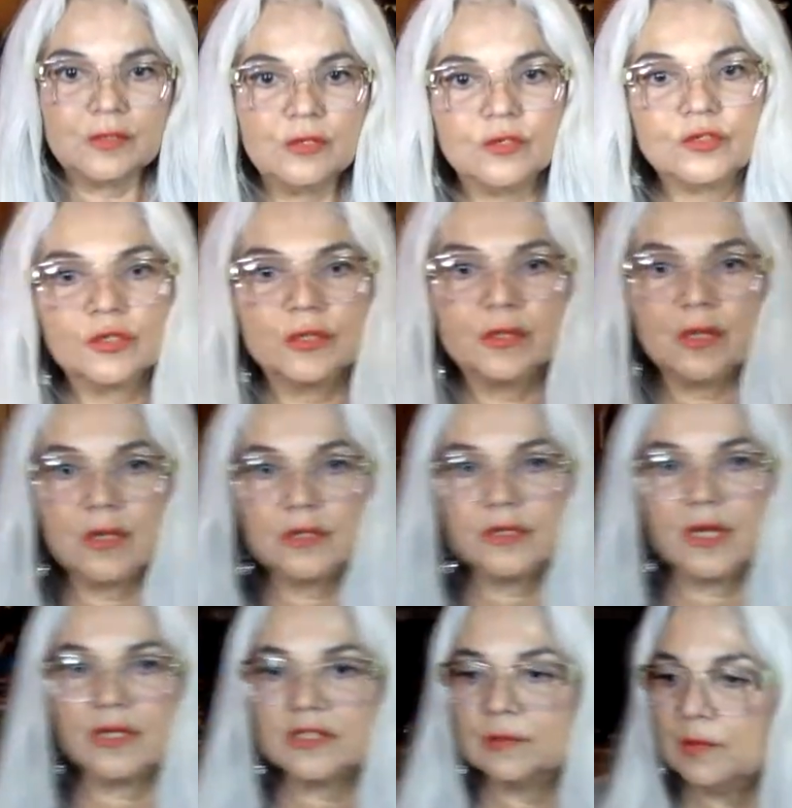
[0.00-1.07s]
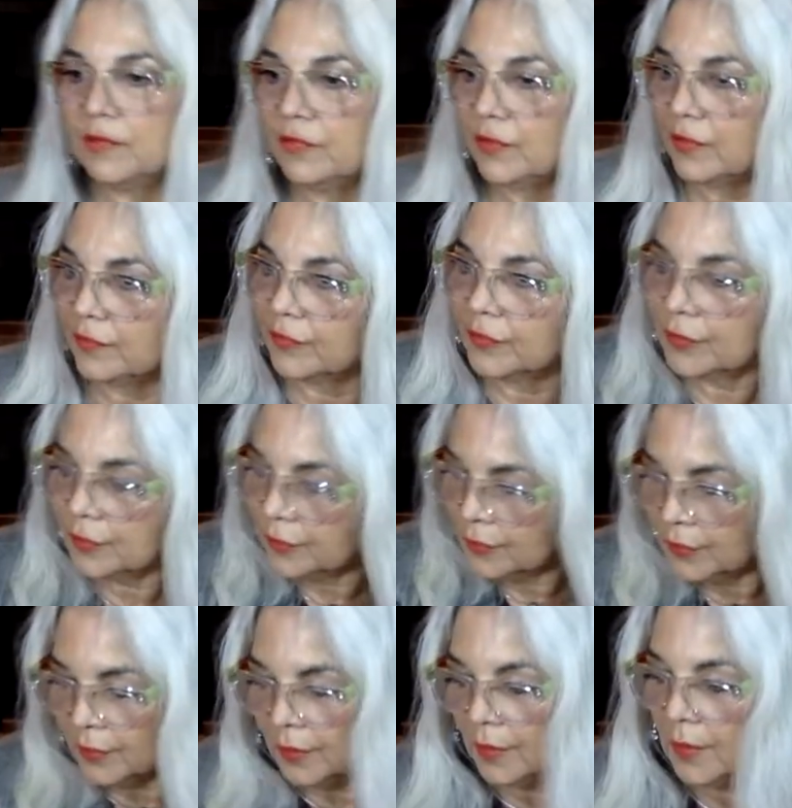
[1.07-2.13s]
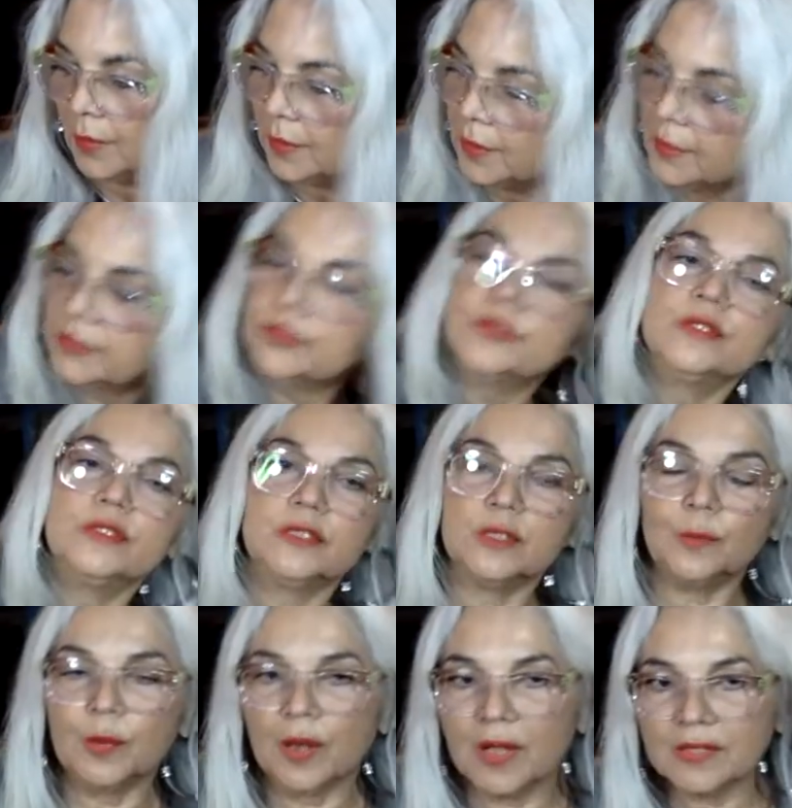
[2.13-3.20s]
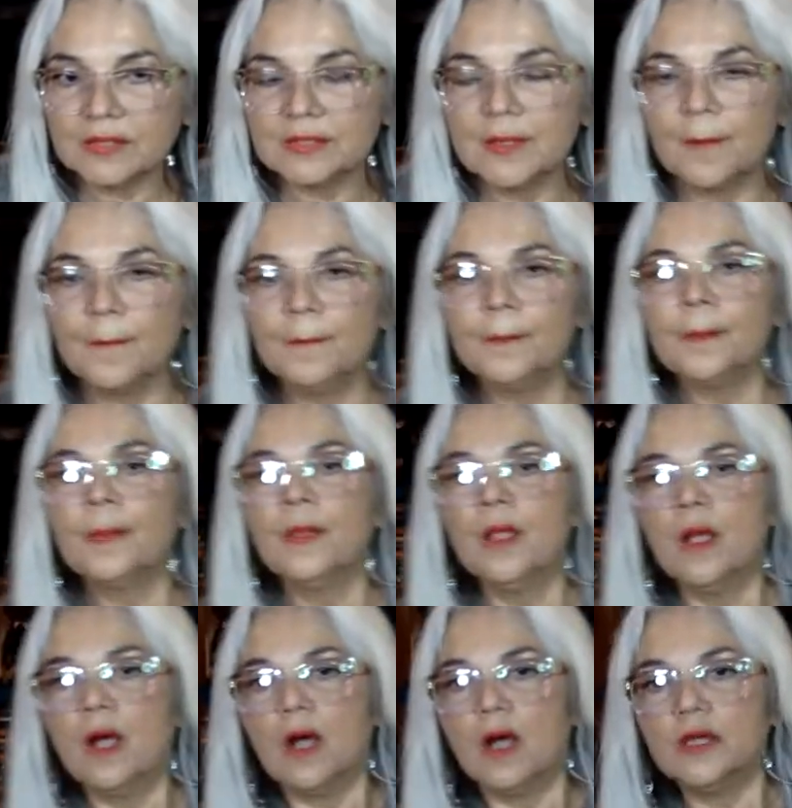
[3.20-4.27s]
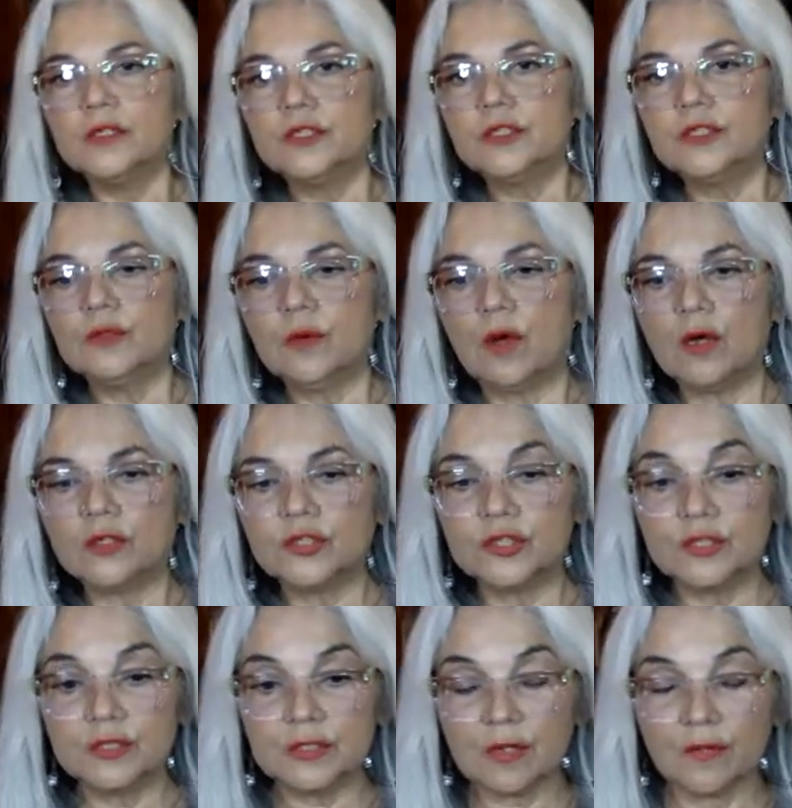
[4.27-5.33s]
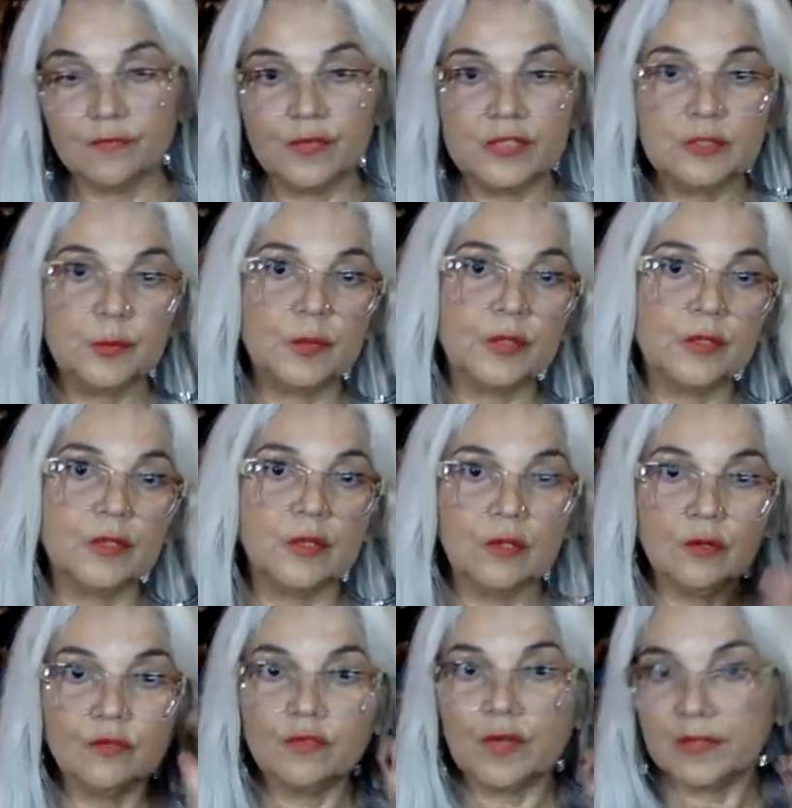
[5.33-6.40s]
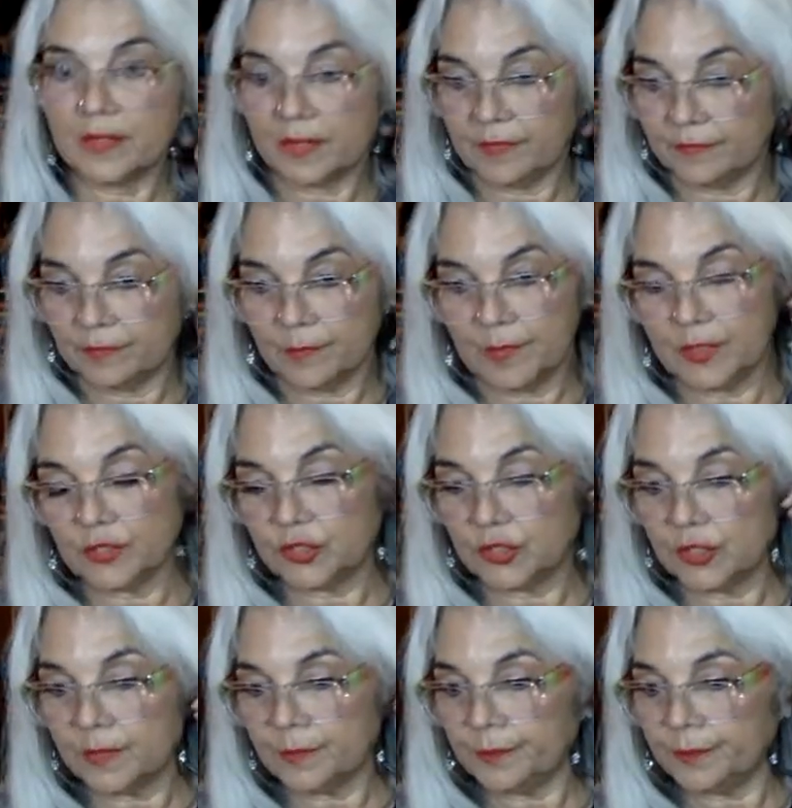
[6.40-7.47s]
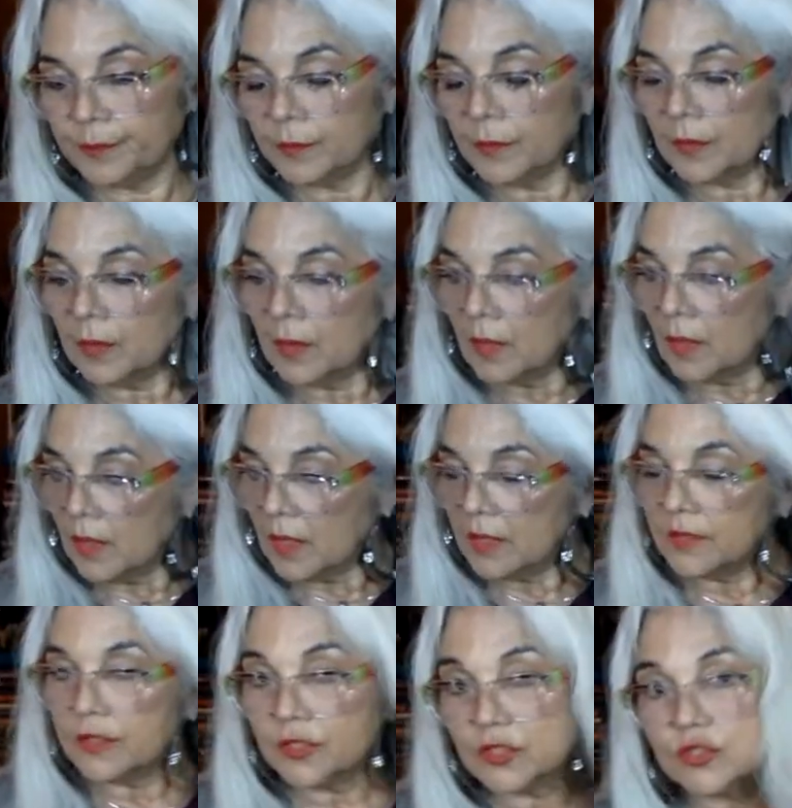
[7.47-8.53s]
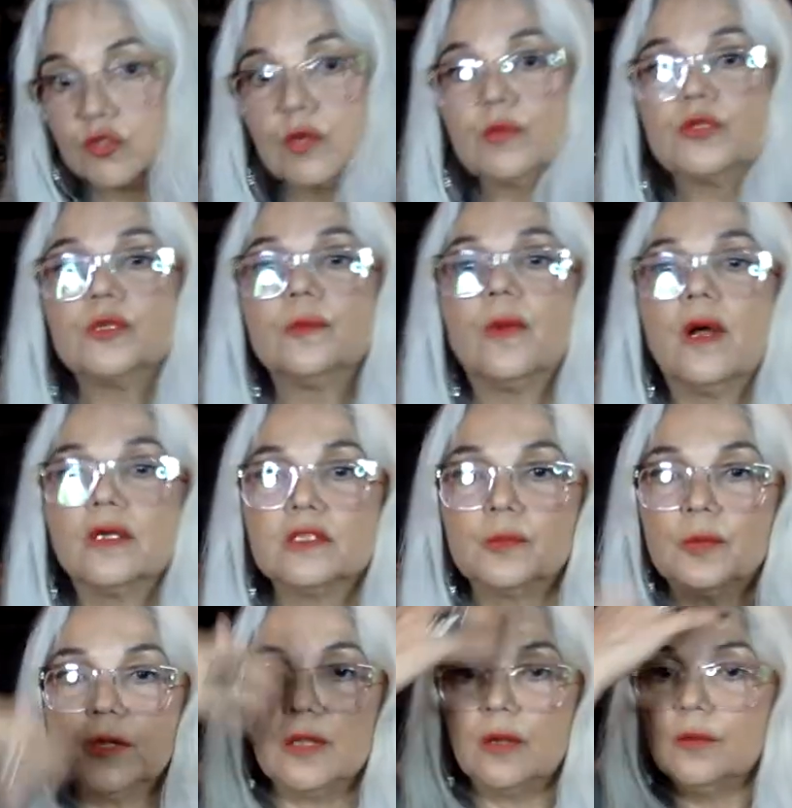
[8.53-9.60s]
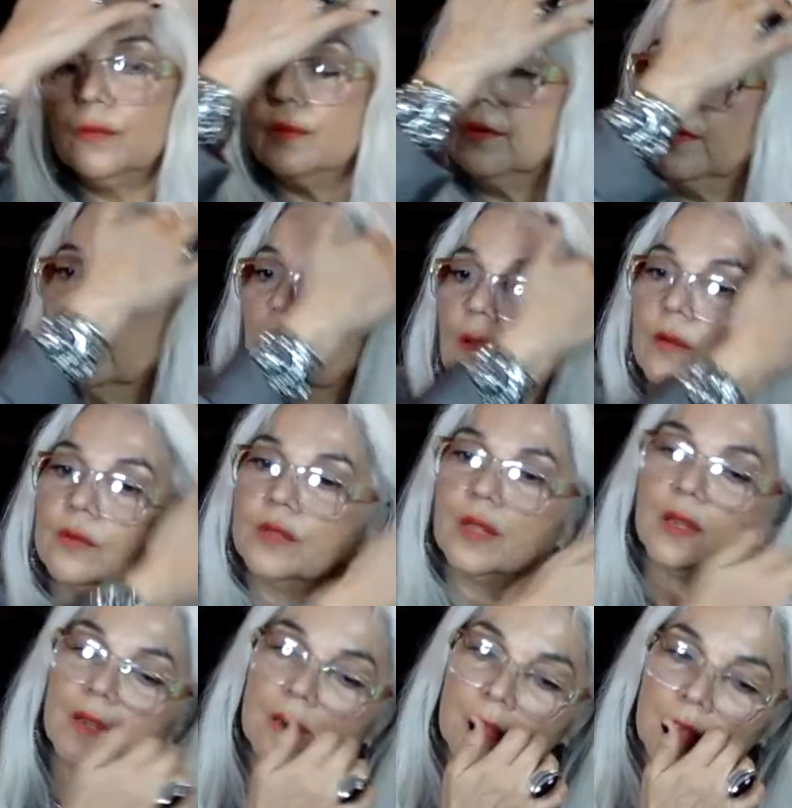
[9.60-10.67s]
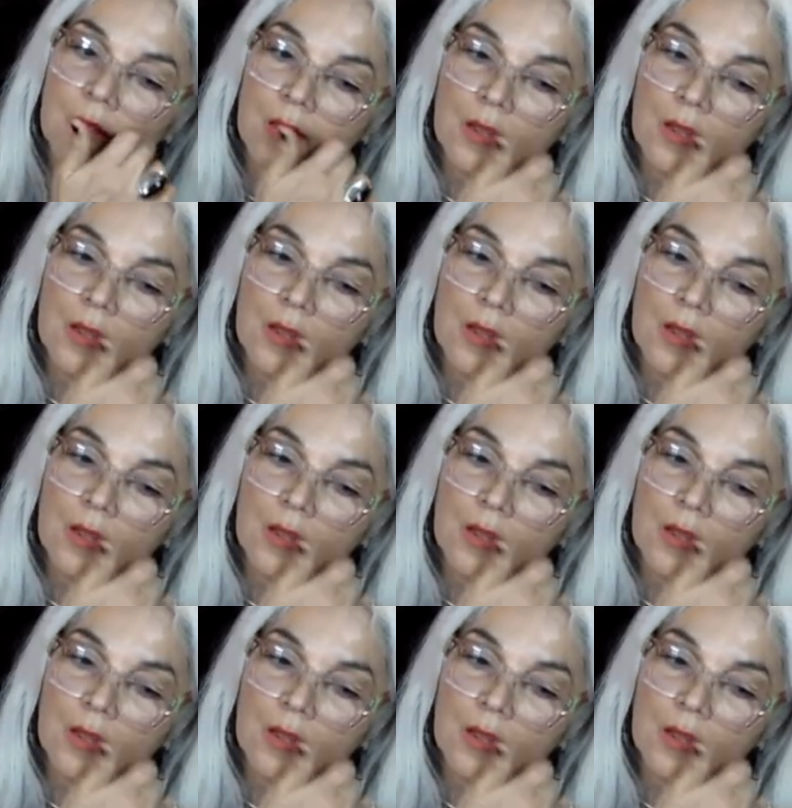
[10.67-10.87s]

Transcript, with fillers: usually contacts me if they're ever interested. Plus, I do auctions on Facebook. You'll find that information in the description box below. Okay.